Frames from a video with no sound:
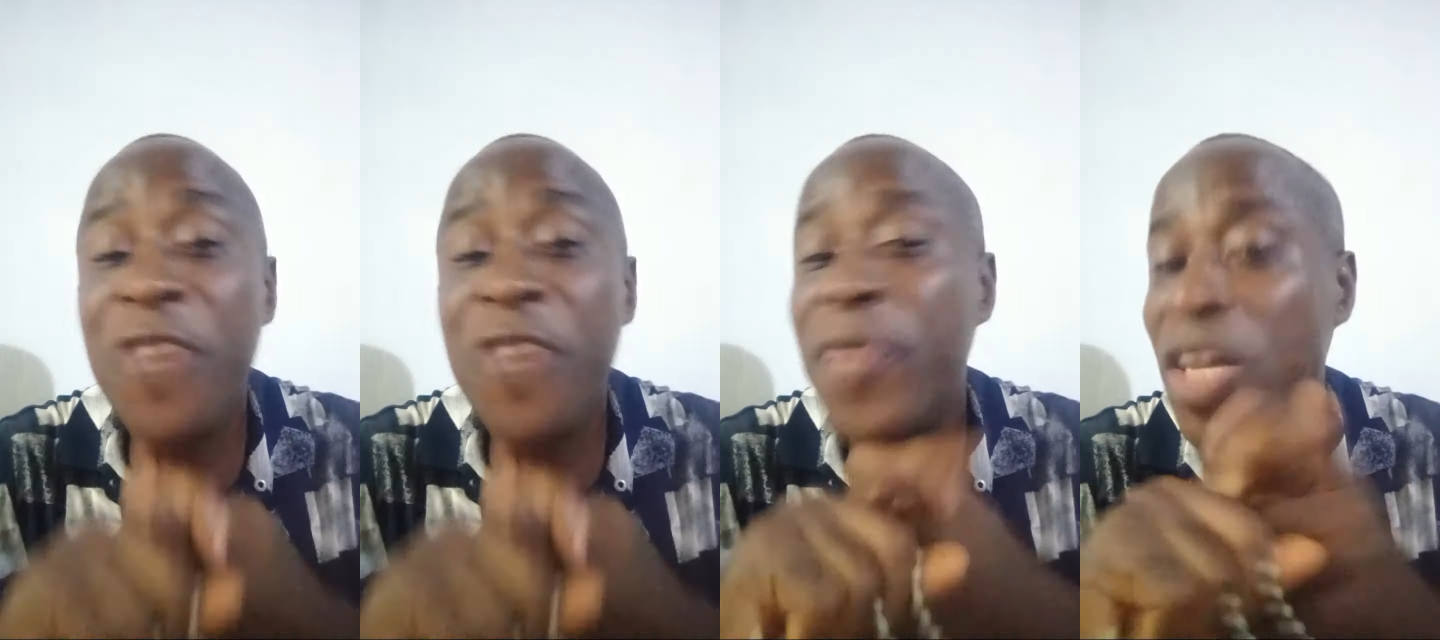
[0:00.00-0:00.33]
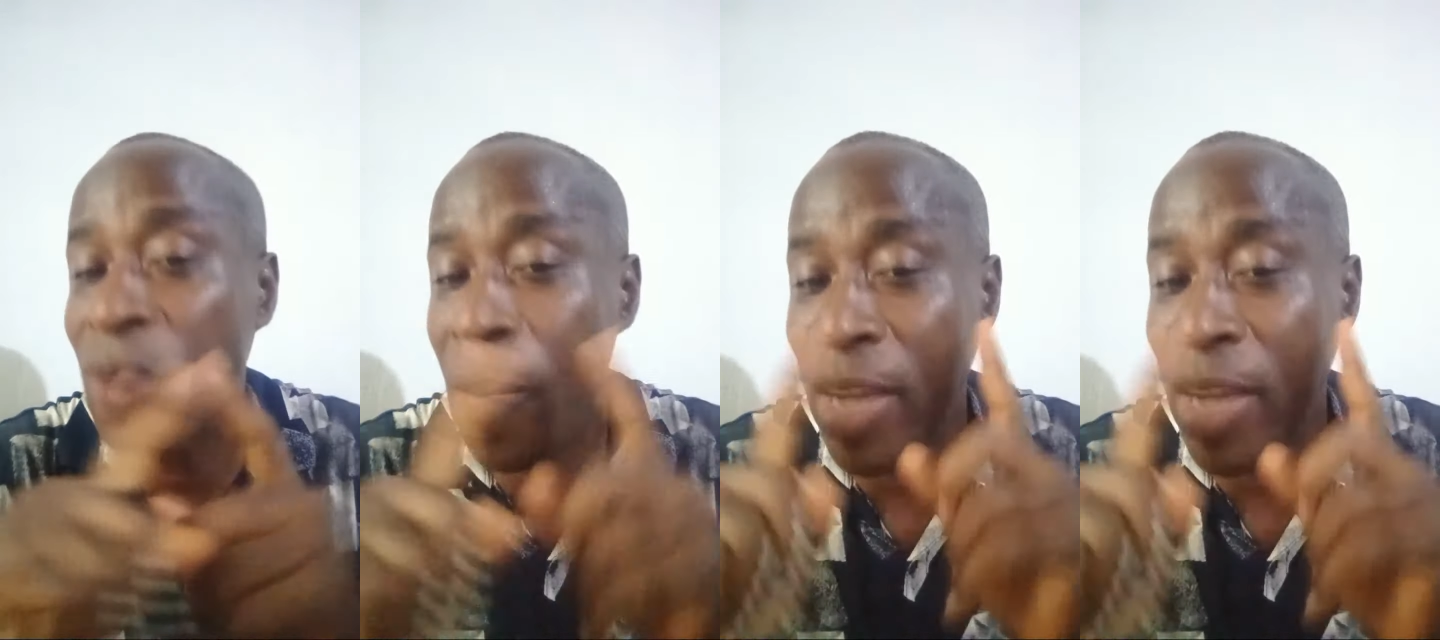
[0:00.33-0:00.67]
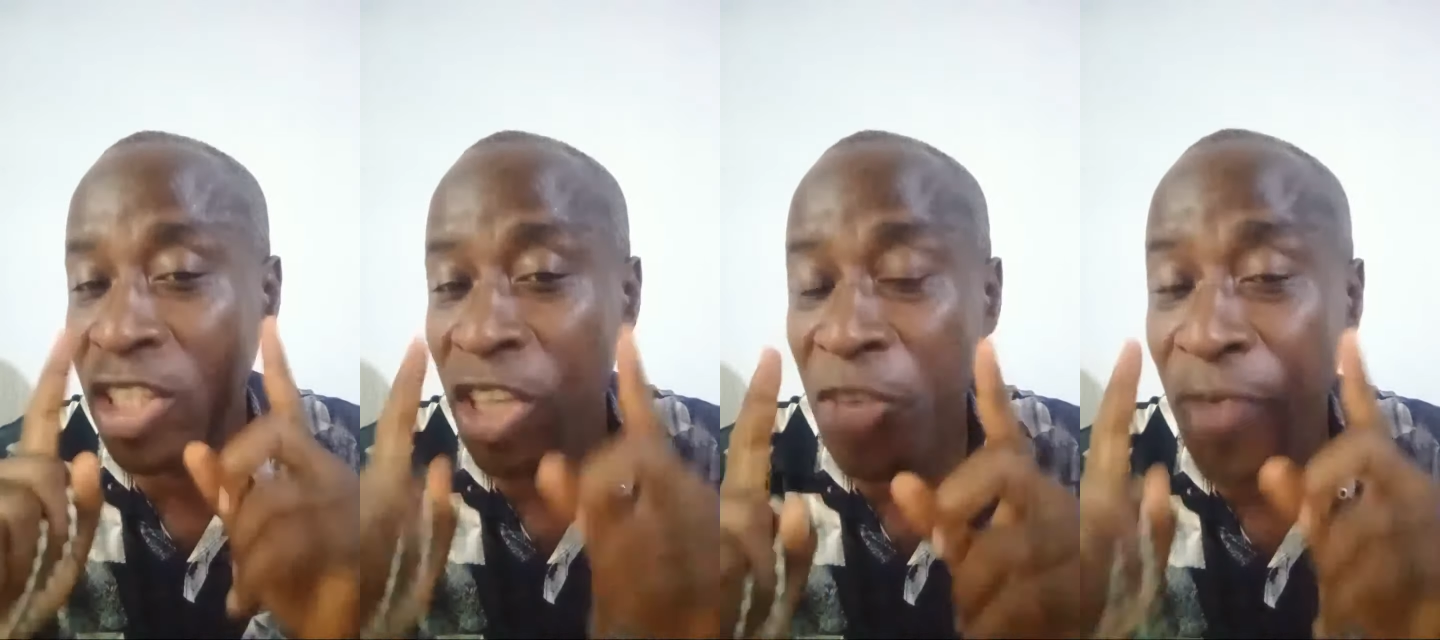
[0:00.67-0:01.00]
If I'm
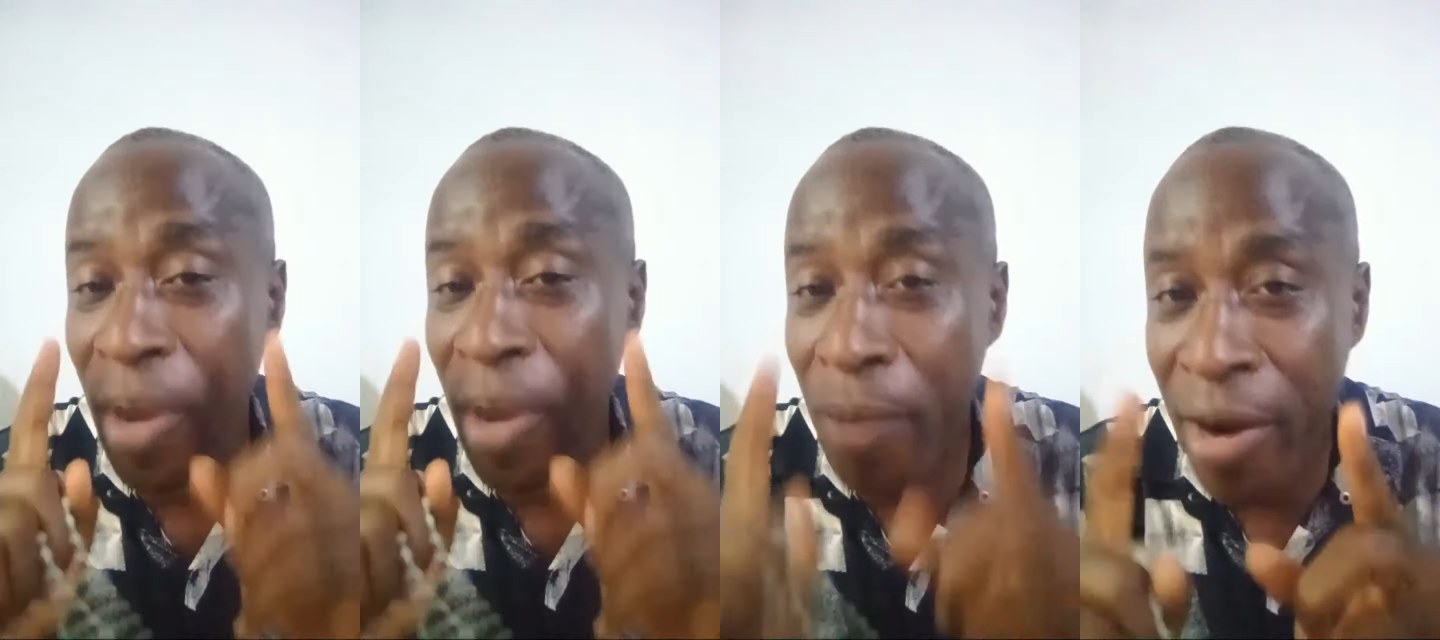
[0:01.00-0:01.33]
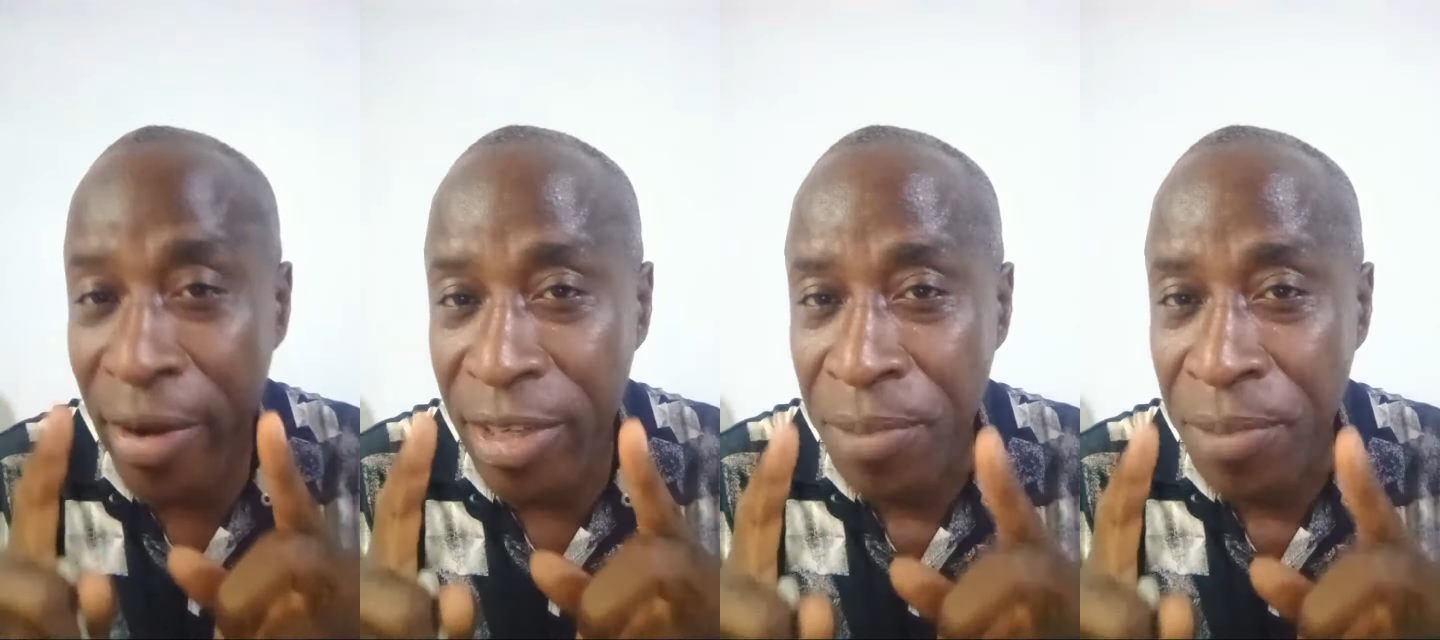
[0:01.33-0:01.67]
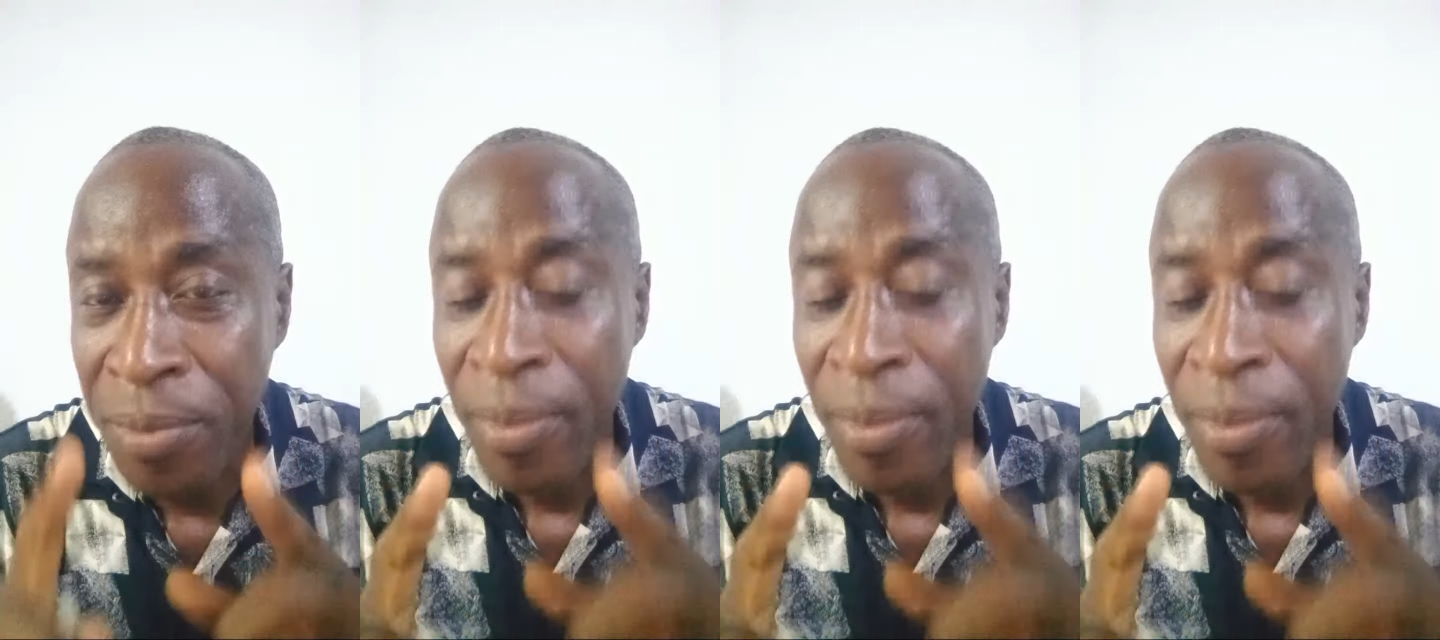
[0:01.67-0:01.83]
asking you if you are married.